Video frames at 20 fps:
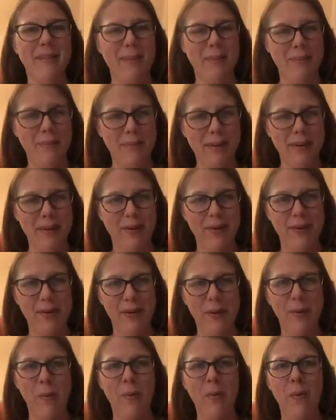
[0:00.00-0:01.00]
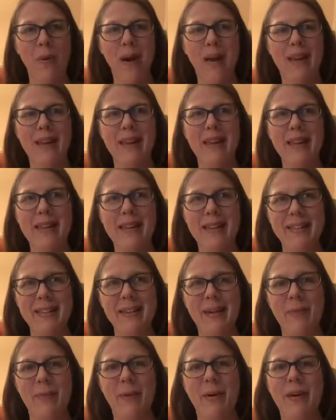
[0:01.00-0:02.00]
we don't know what
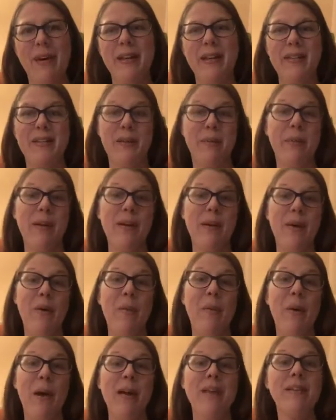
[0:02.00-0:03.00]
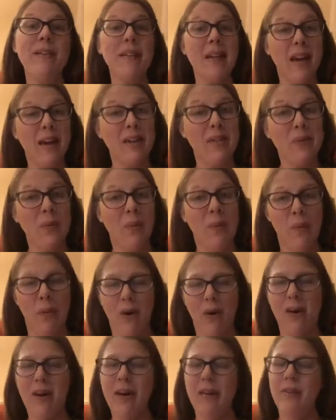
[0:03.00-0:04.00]
isn't working until we know what does
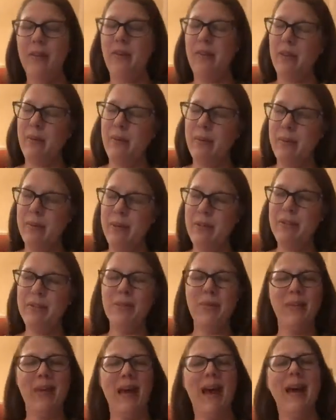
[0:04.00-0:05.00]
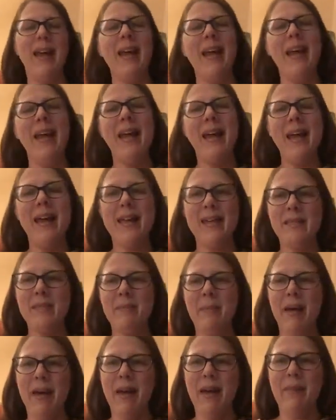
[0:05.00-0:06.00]
work. And the only way we can do that is
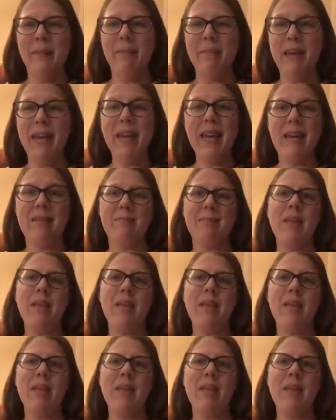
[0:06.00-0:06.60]
by beginning.